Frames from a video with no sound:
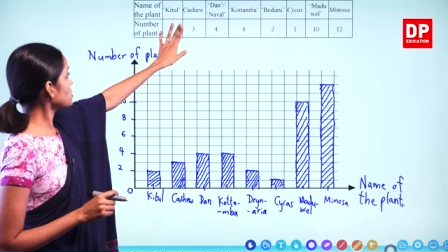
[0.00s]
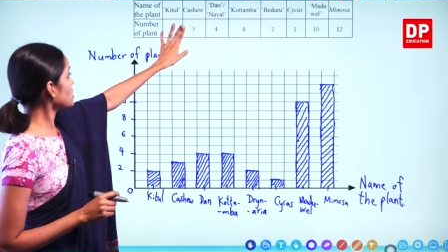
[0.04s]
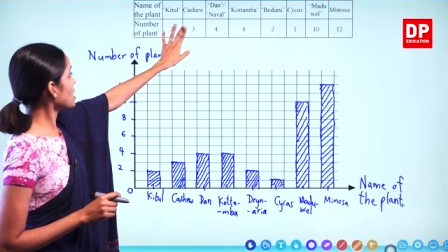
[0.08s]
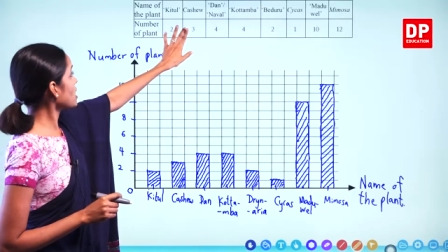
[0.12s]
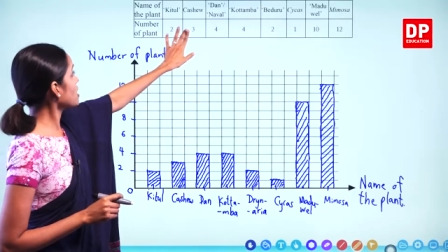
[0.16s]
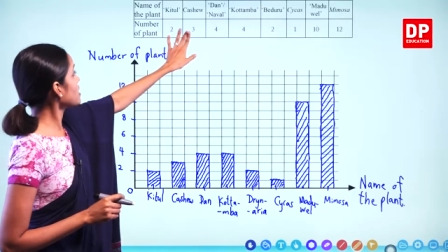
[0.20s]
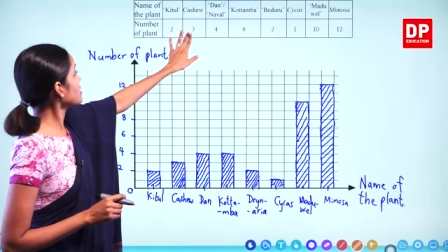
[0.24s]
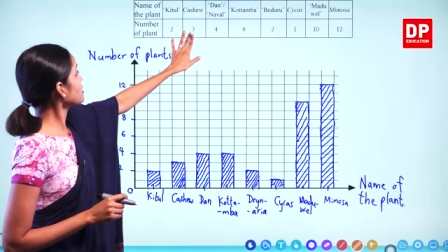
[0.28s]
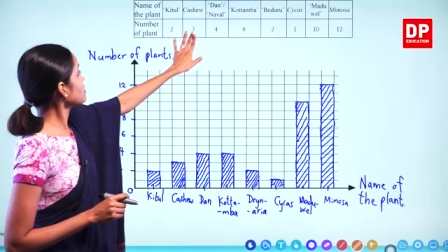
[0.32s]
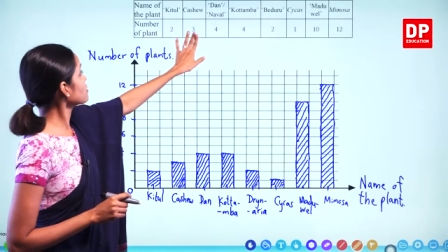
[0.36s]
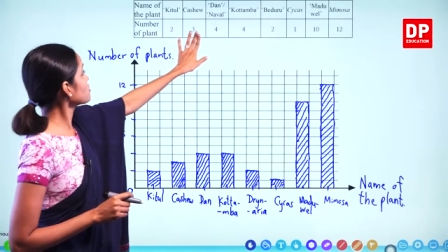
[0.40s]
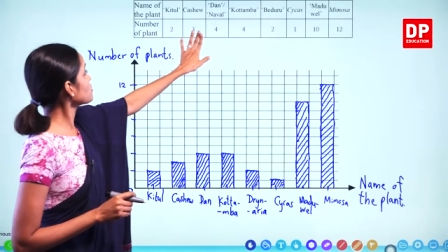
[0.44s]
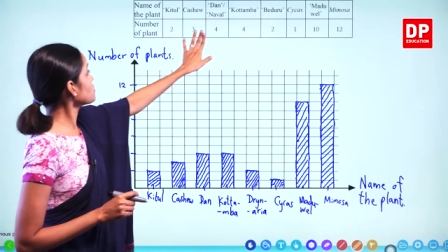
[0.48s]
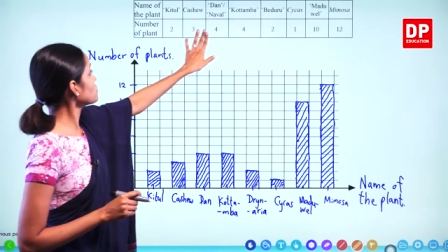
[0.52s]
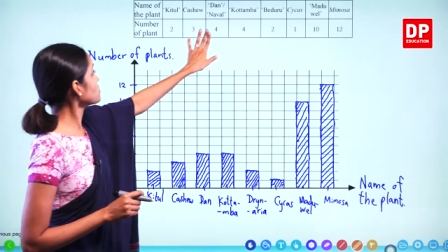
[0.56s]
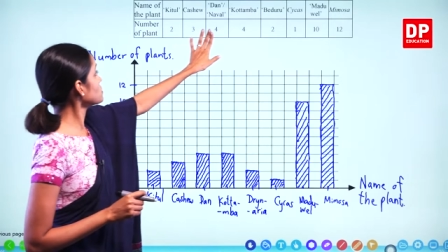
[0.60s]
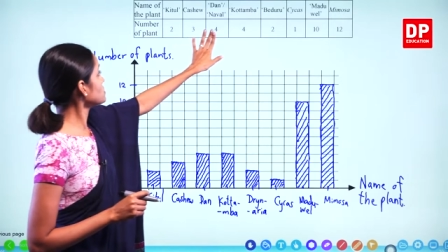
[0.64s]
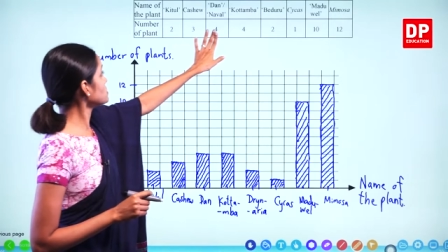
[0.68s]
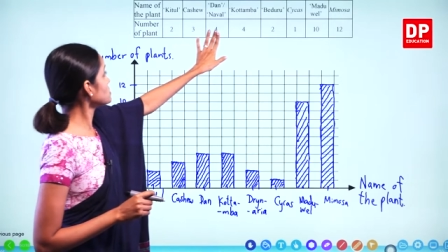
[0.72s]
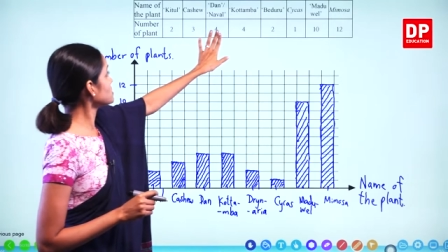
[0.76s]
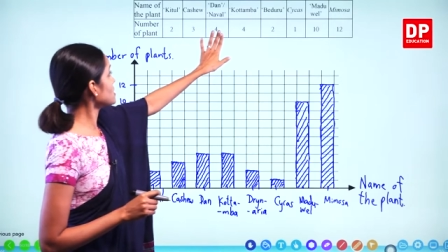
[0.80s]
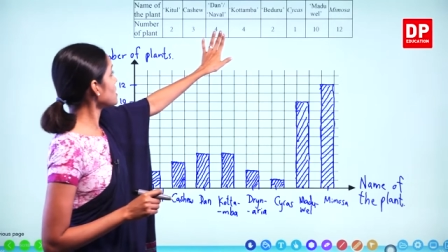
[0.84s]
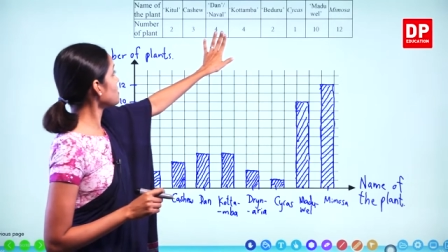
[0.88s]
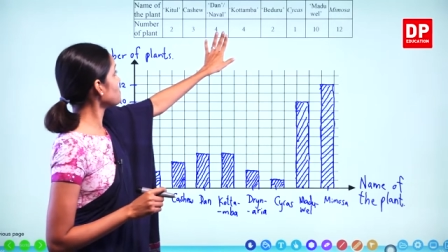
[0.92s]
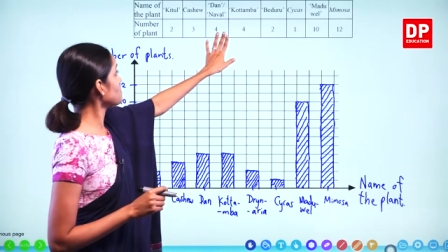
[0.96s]
dang,
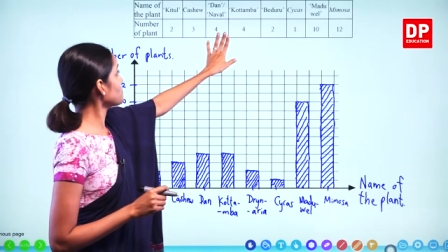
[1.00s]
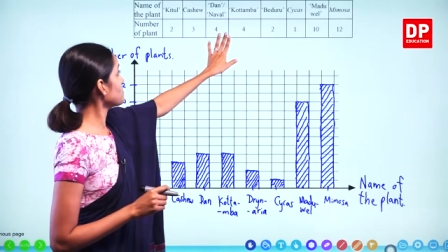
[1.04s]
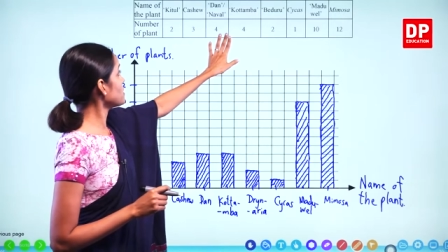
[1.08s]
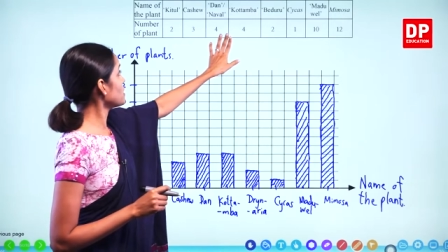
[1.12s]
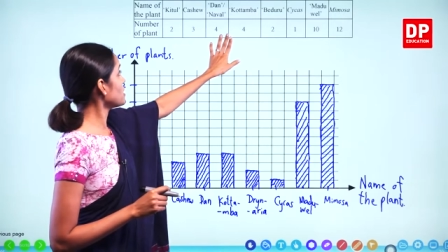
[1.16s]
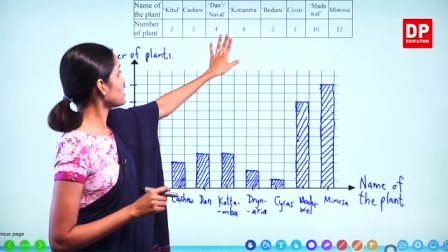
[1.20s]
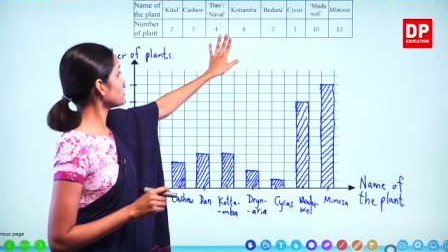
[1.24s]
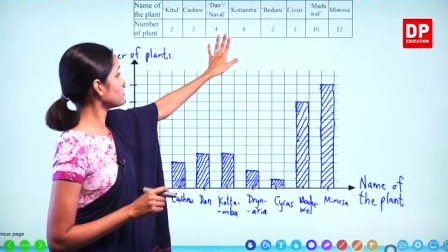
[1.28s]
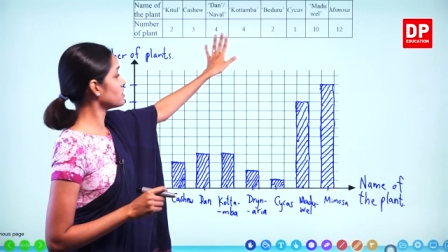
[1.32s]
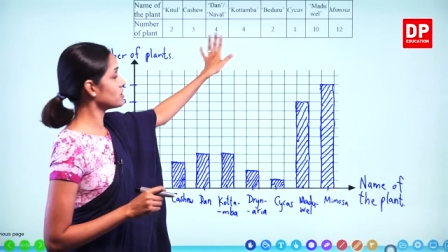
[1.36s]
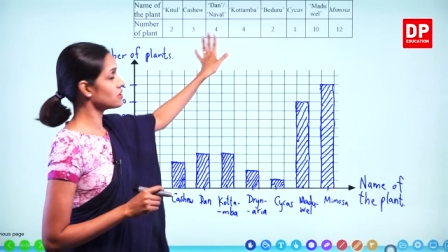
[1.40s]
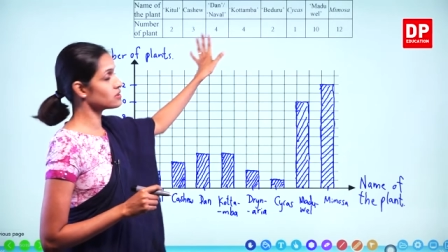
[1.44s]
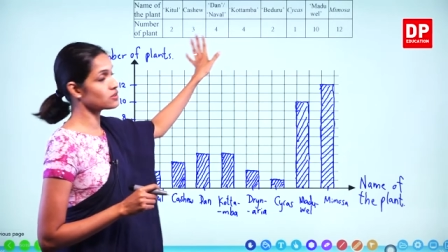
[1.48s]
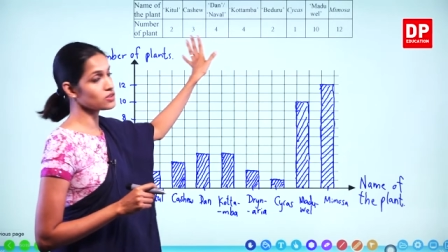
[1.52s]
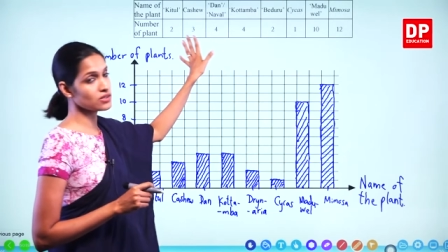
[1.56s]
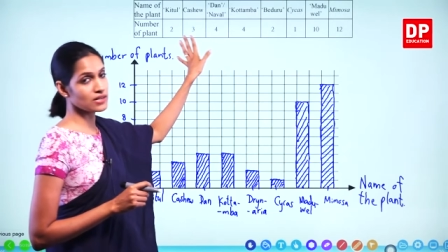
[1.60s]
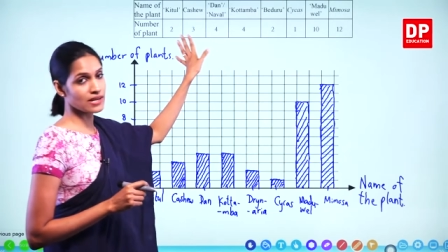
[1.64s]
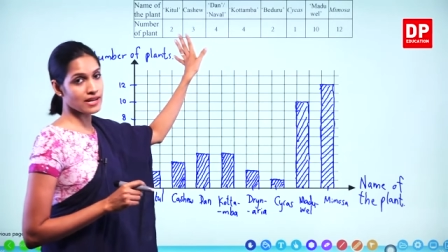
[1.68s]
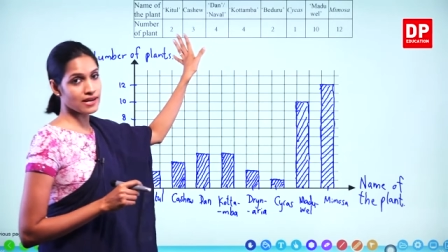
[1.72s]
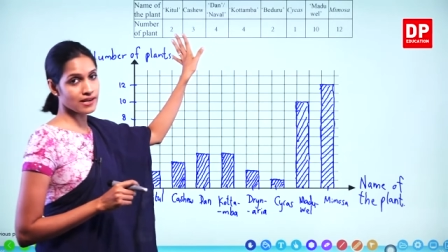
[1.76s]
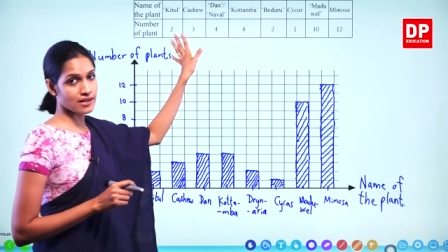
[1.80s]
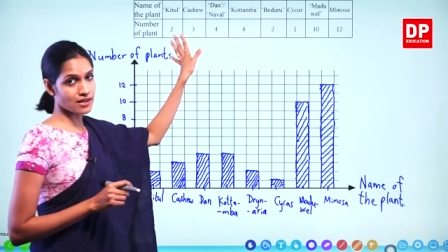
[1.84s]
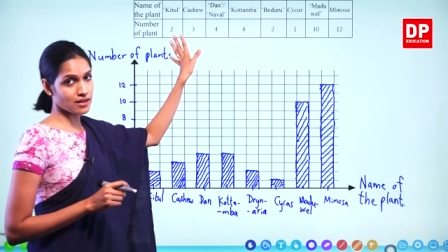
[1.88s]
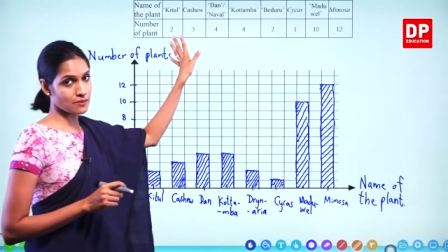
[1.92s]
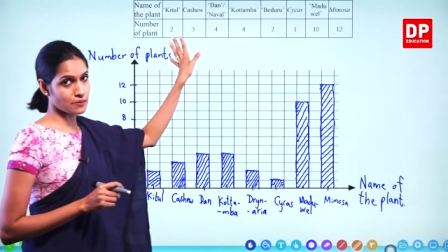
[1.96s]
kotamba, they all
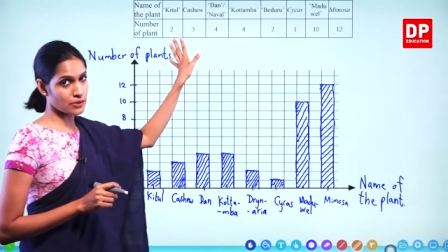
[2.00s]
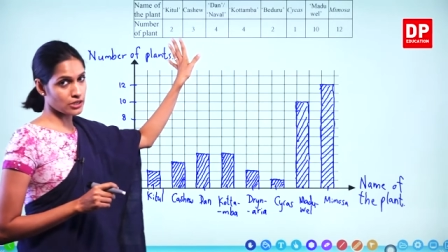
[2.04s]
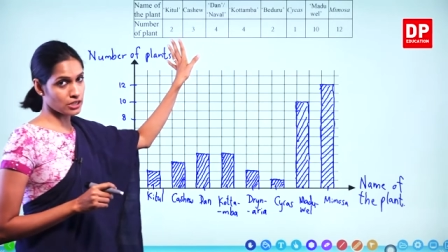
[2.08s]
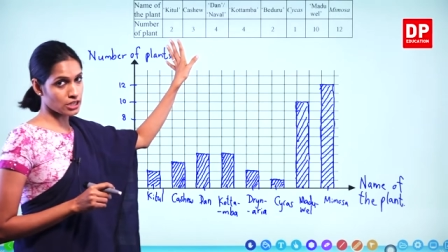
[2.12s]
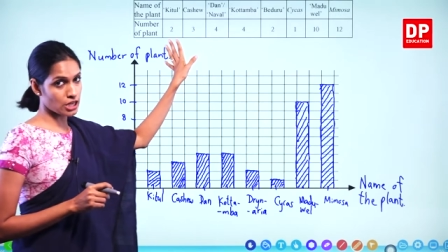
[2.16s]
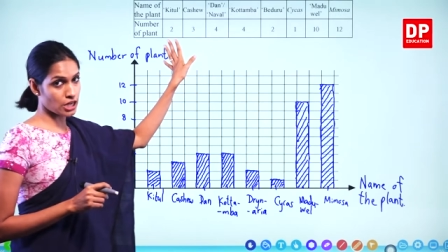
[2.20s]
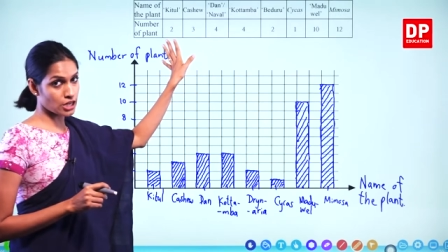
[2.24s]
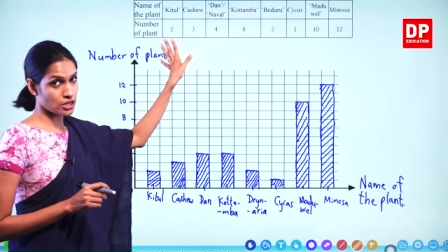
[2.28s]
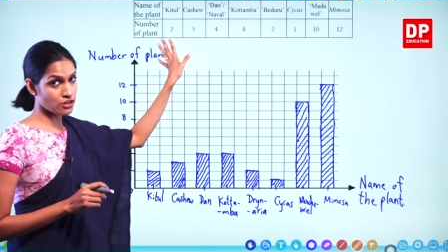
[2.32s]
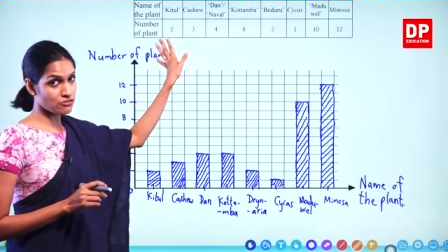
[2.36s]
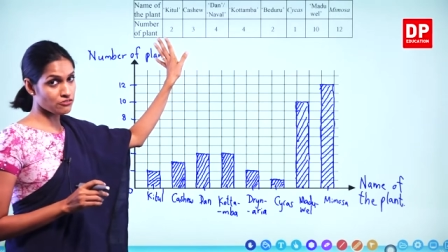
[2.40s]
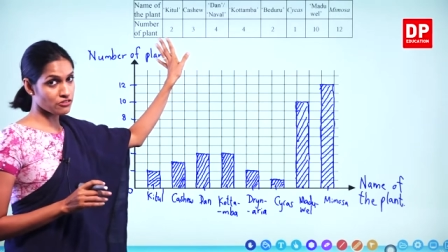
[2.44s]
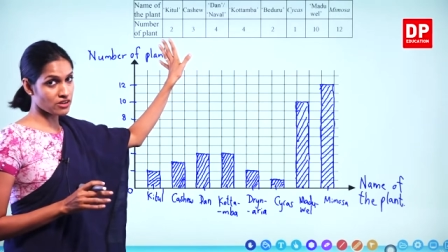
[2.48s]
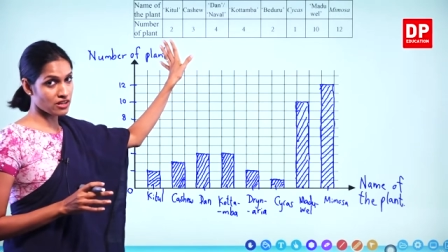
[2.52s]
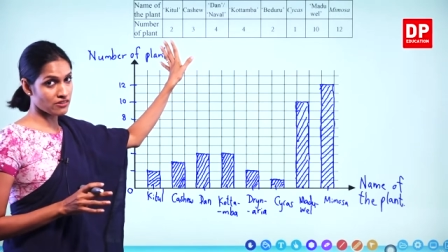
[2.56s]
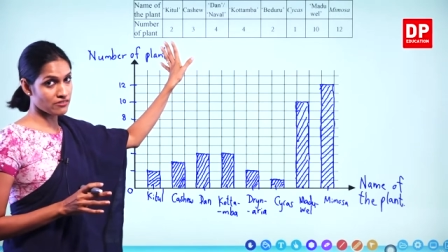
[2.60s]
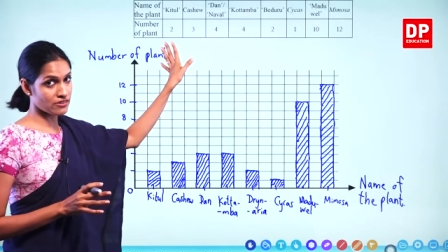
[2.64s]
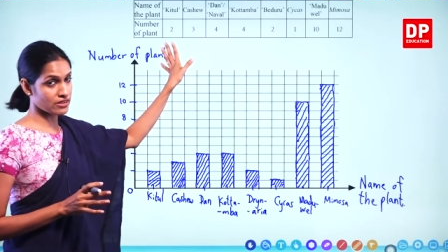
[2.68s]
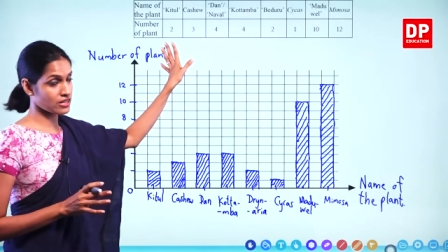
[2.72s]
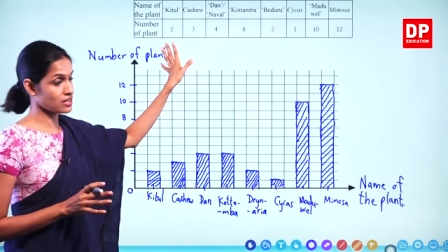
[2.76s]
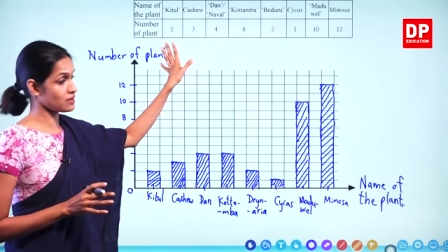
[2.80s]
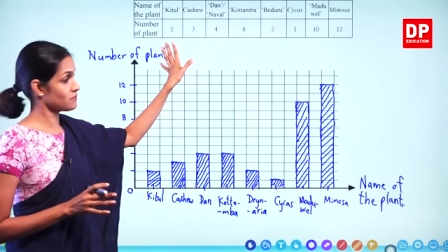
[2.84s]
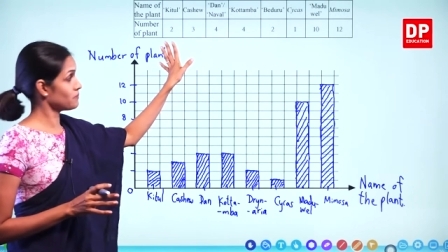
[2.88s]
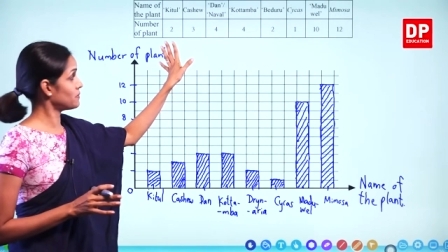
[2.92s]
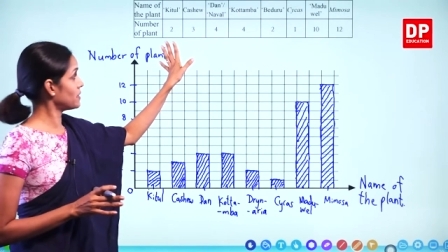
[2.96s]
are coming under
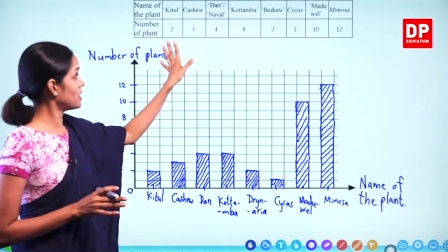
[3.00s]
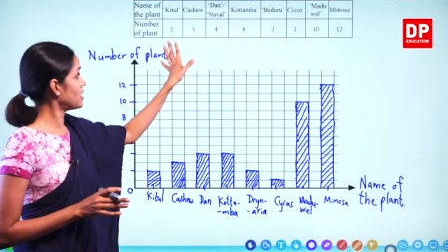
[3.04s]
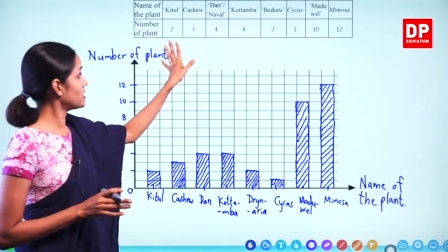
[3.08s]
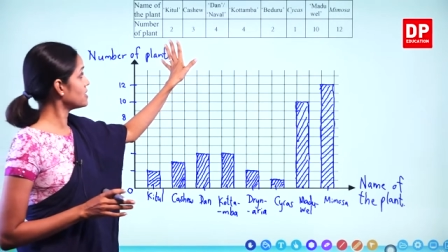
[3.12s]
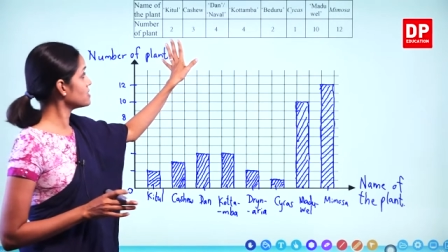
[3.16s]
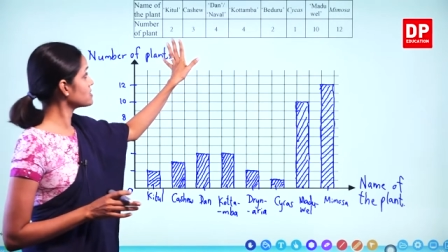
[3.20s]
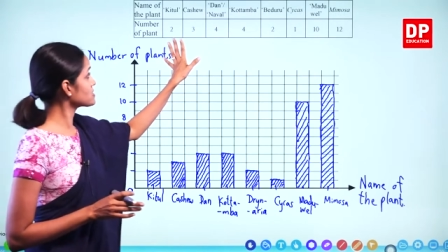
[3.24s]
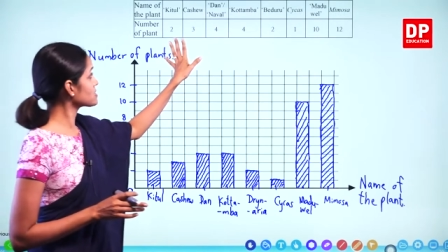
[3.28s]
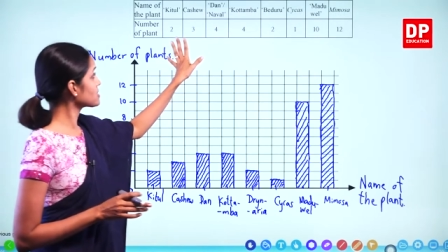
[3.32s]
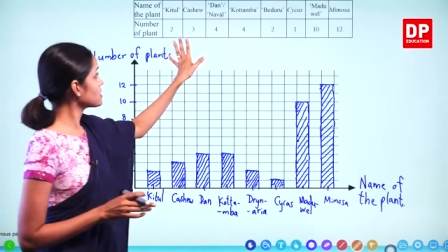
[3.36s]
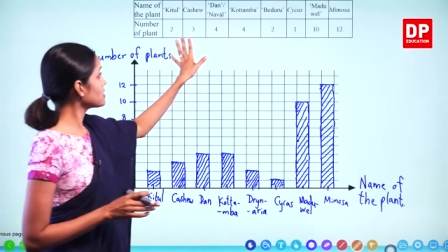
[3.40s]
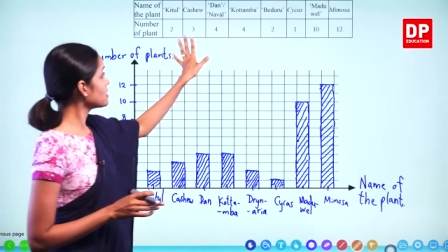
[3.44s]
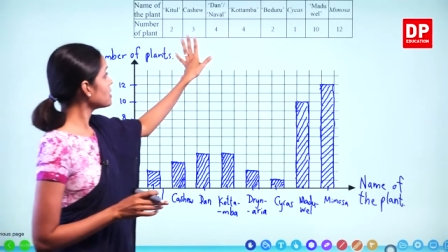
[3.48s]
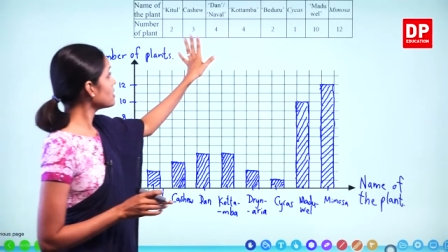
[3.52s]
flowering plants.